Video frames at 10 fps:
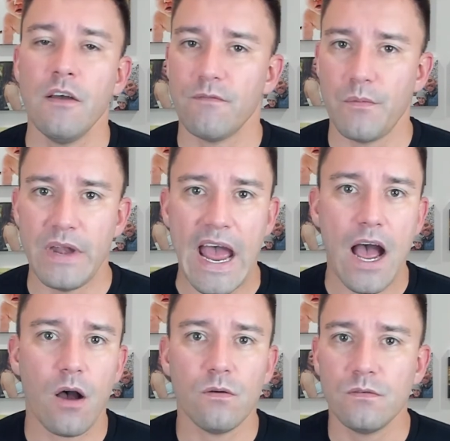from
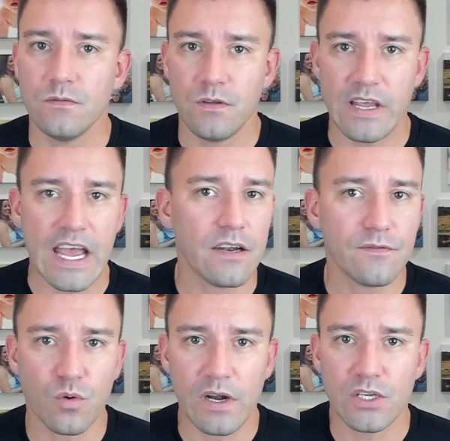now to the end of
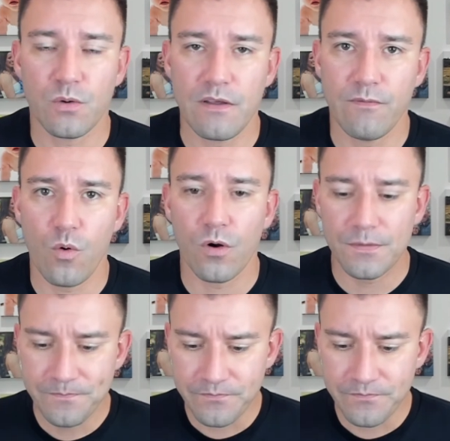2024,